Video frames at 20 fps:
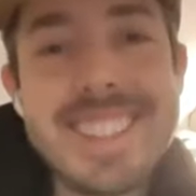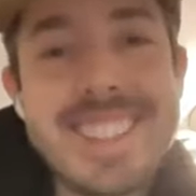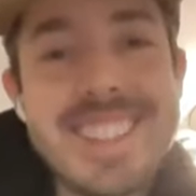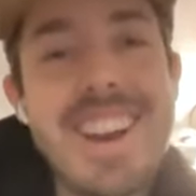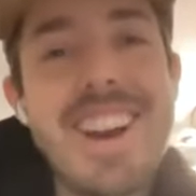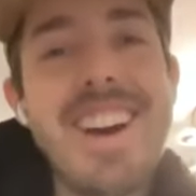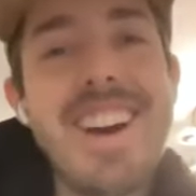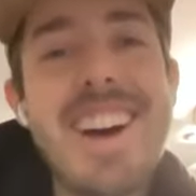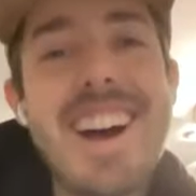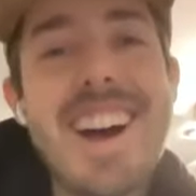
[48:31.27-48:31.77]

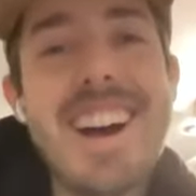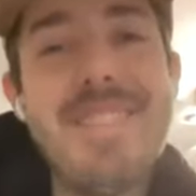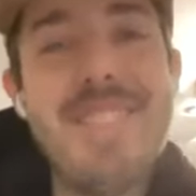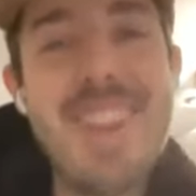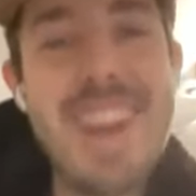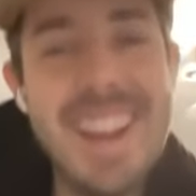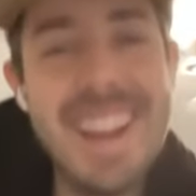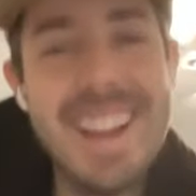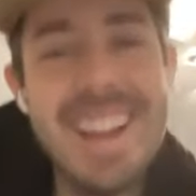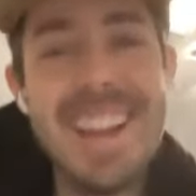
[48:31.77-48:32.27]
So,
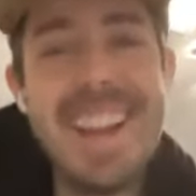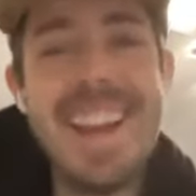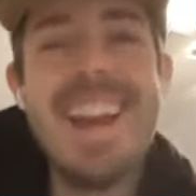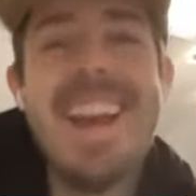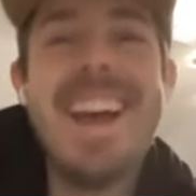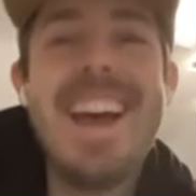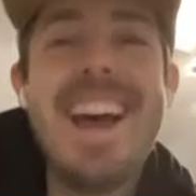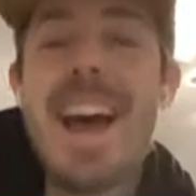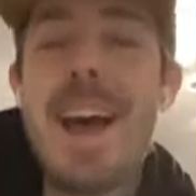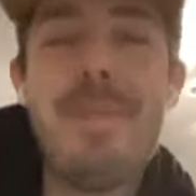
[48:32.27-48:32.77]
um,
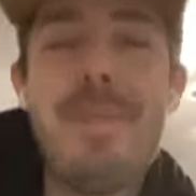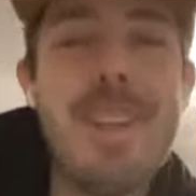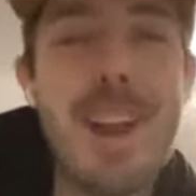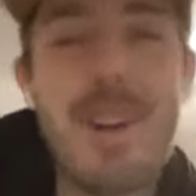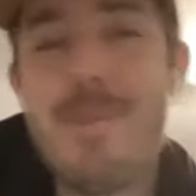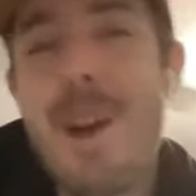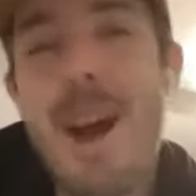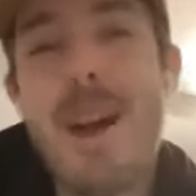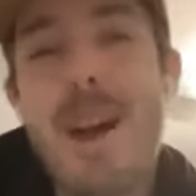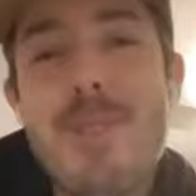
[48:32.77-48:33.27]
I
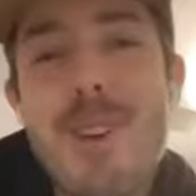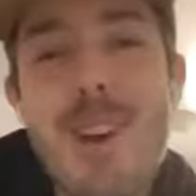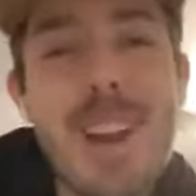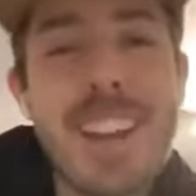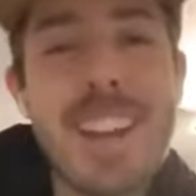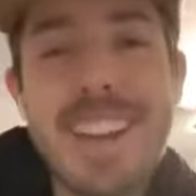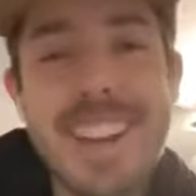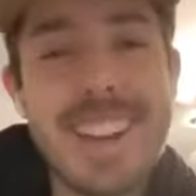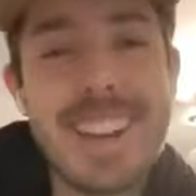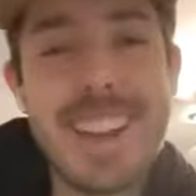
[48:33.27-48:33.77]
mean, I'm
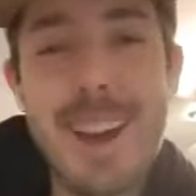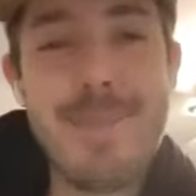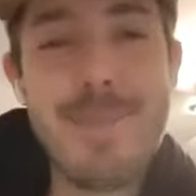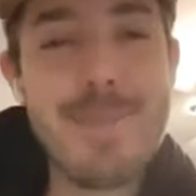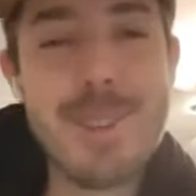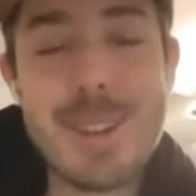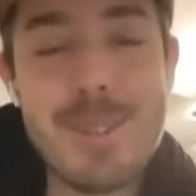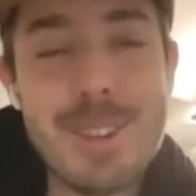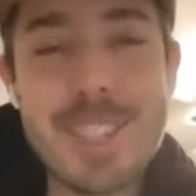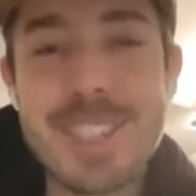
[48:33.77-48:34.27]
working at a
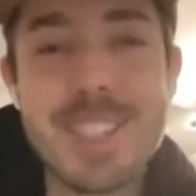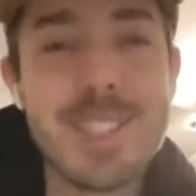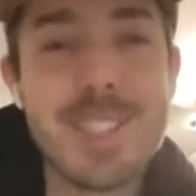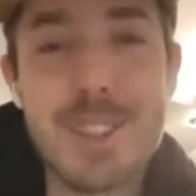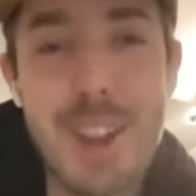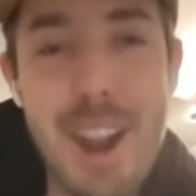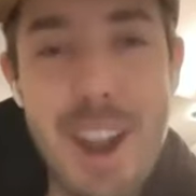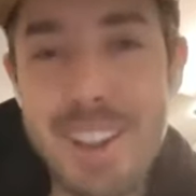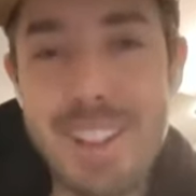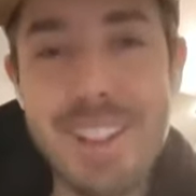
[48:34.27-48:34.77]
company which
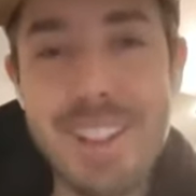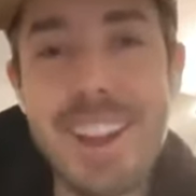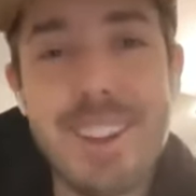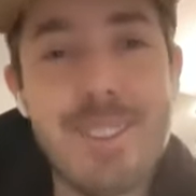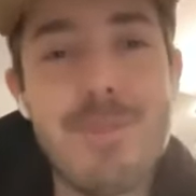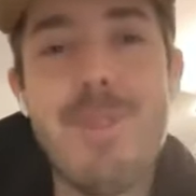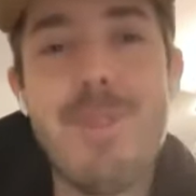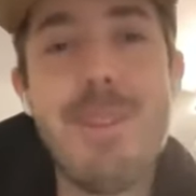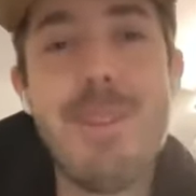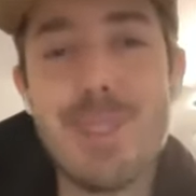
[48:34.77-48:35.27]
is trying to
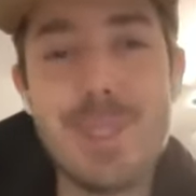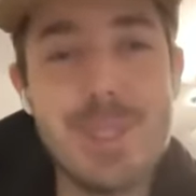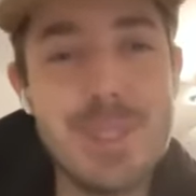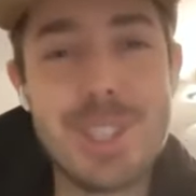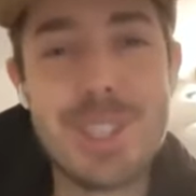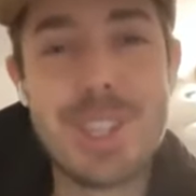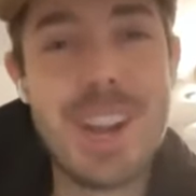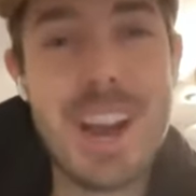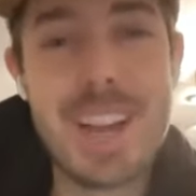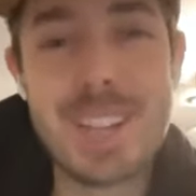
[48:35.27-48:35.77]
like
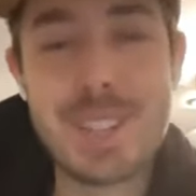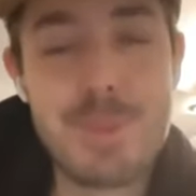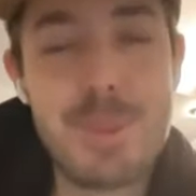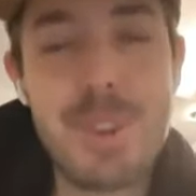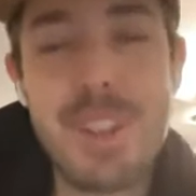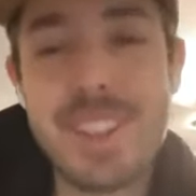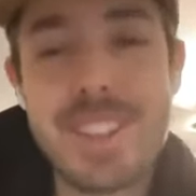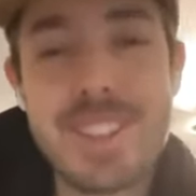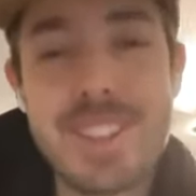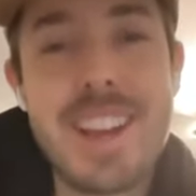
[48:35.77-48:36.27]

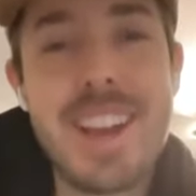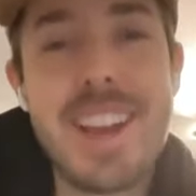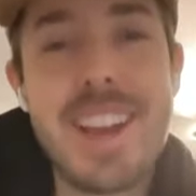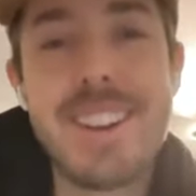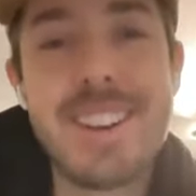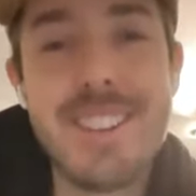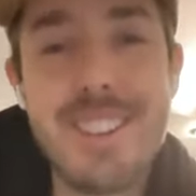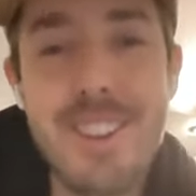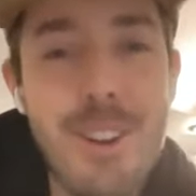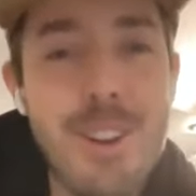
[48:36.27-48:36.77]
revolutionize real
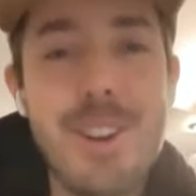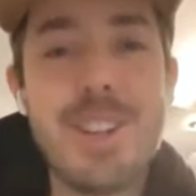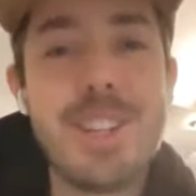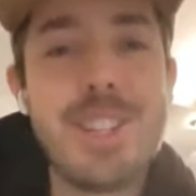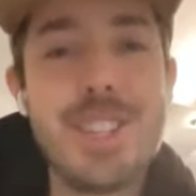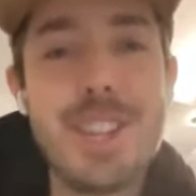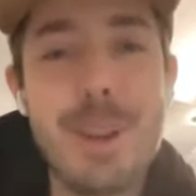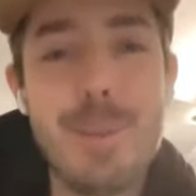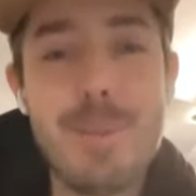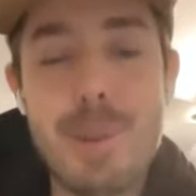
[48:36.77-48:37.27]
estate
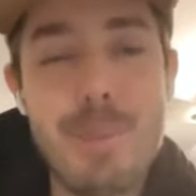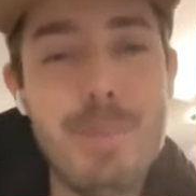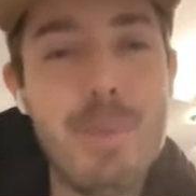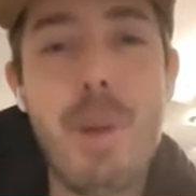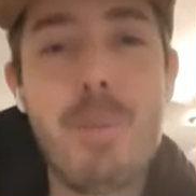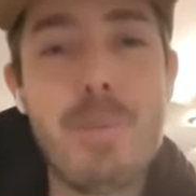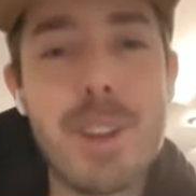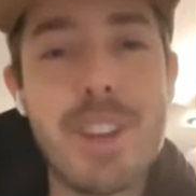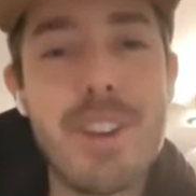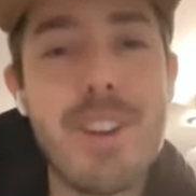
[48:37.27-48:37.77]
ownership and
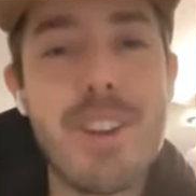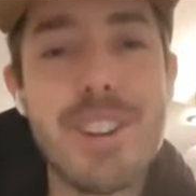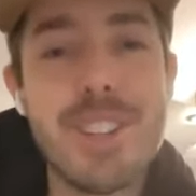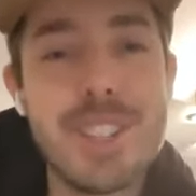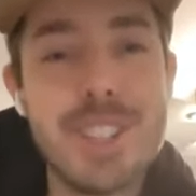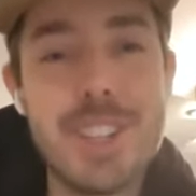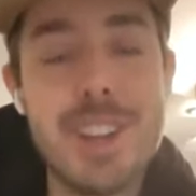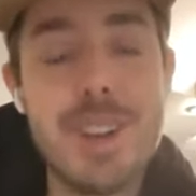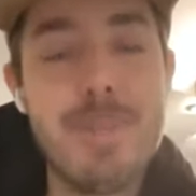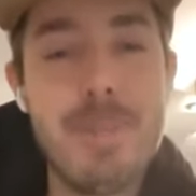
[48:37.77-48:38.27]
property
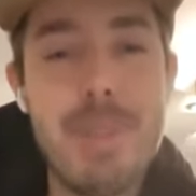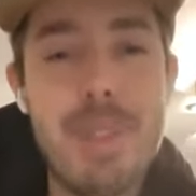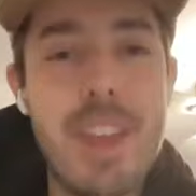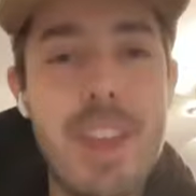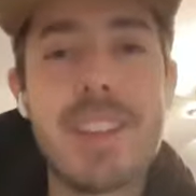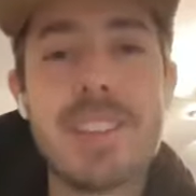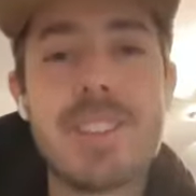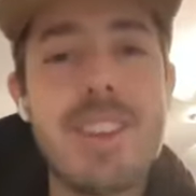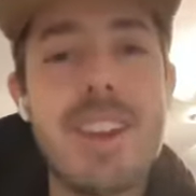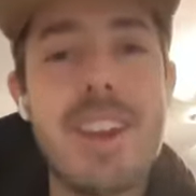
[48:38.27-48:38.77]
ownership
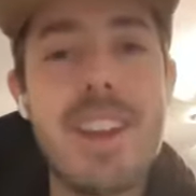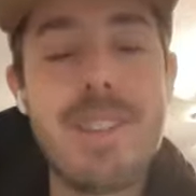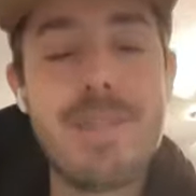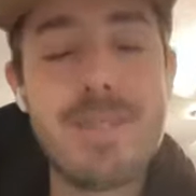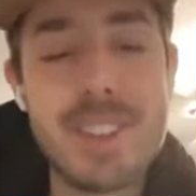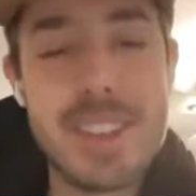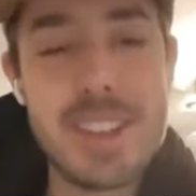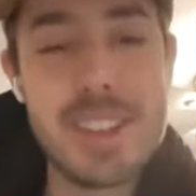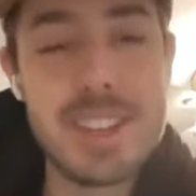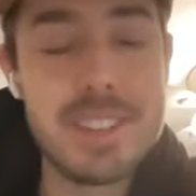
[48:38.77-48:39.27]
thanks to N
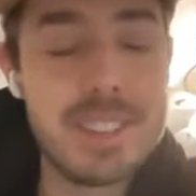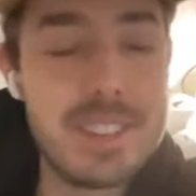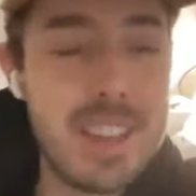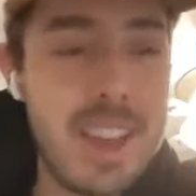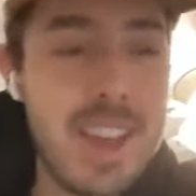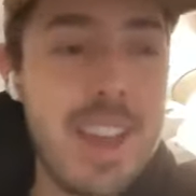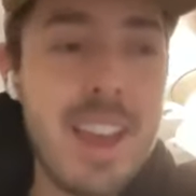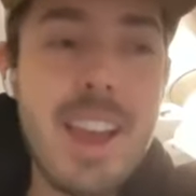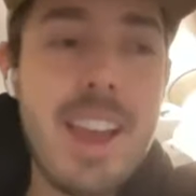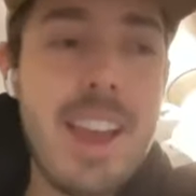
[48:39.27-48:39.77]
F
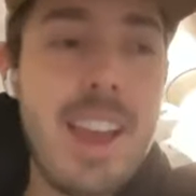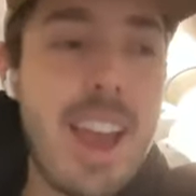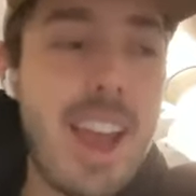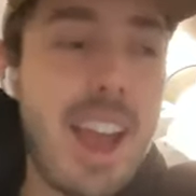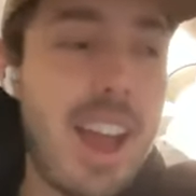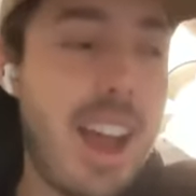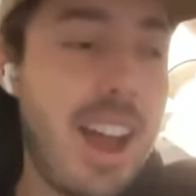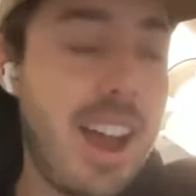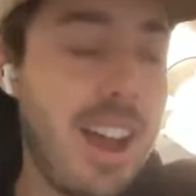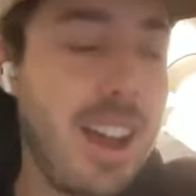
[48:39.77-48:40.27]
Ts,
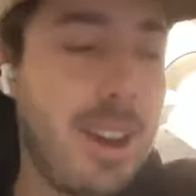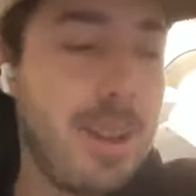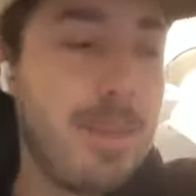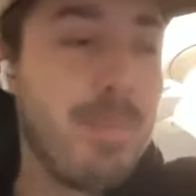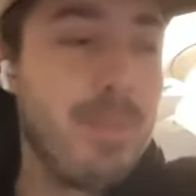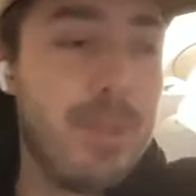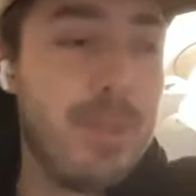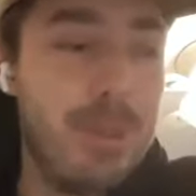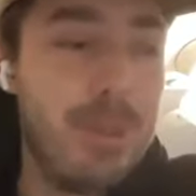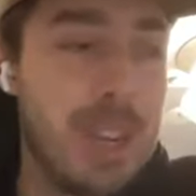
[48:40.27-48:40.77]

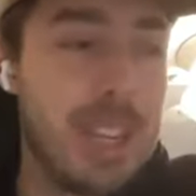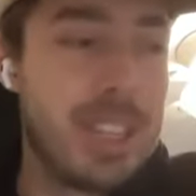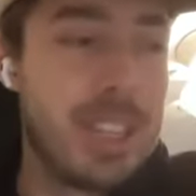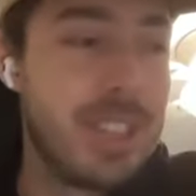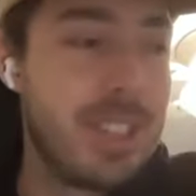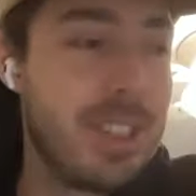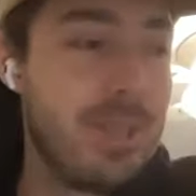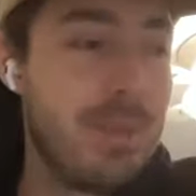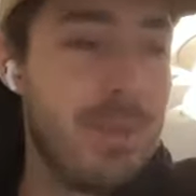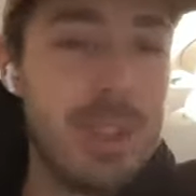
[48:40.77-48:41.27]
um,
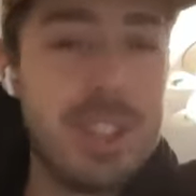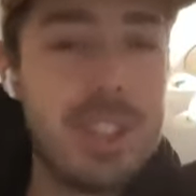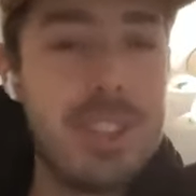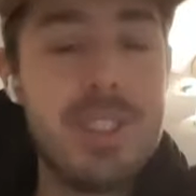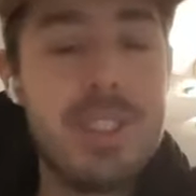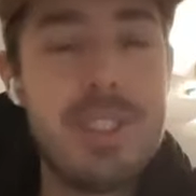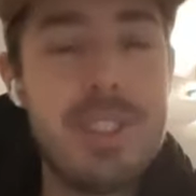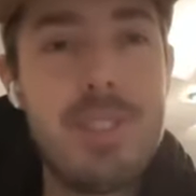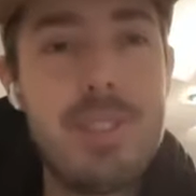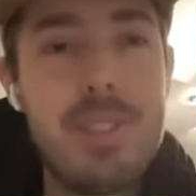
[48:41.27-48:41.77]
which
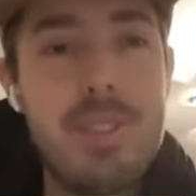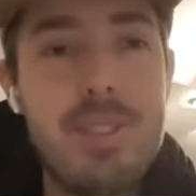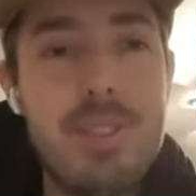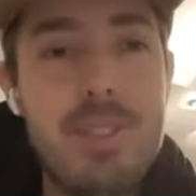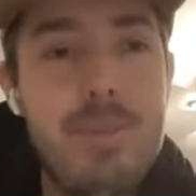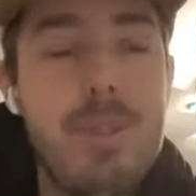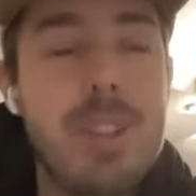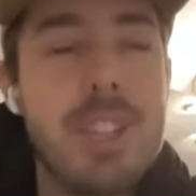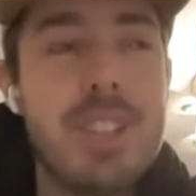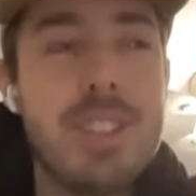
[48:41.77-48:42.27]
which is
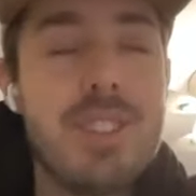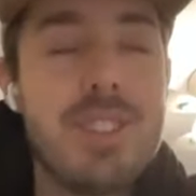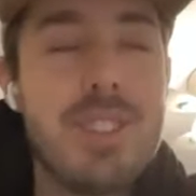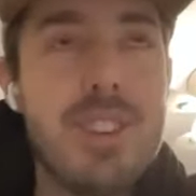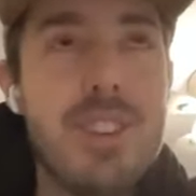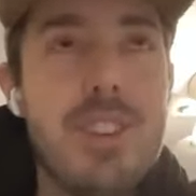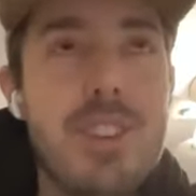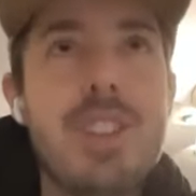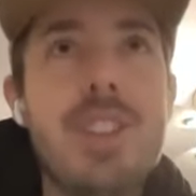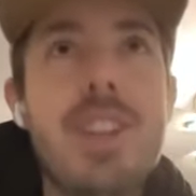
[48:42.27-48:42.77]
which
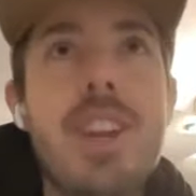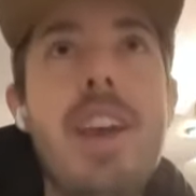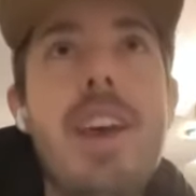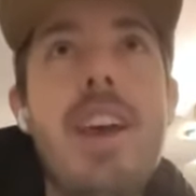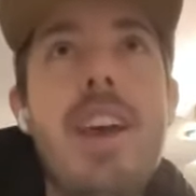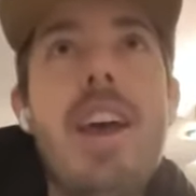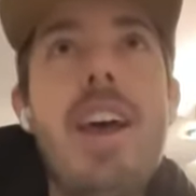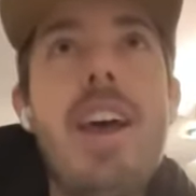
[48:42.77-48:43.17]
is huge.